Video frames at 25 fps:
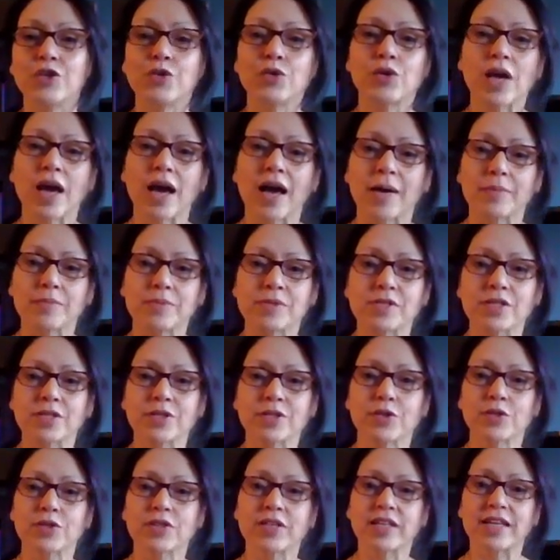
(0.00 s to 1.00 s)
You
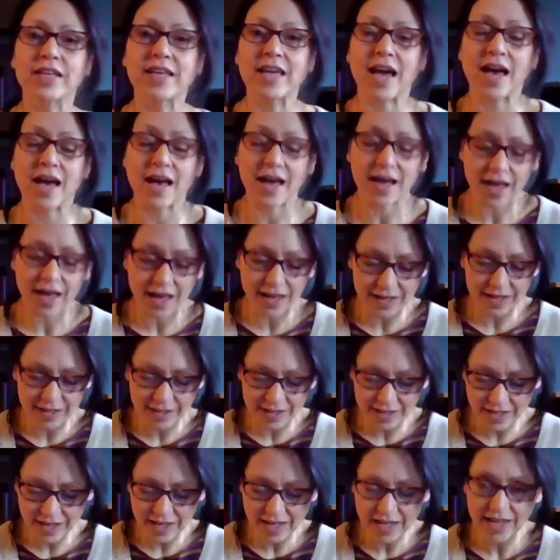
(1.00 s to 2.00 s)
absolutely
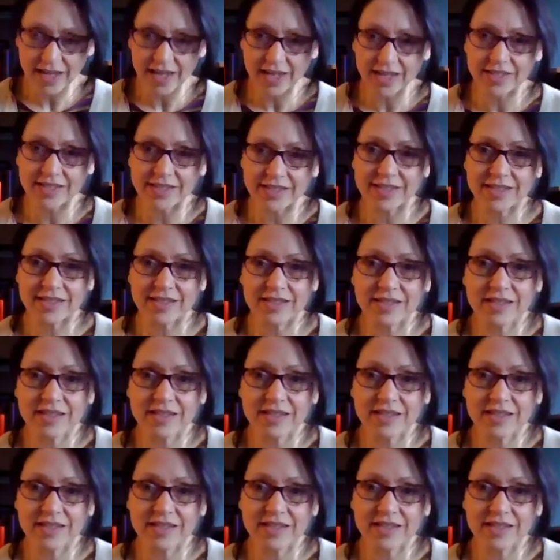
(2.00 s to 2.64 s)
can, yes.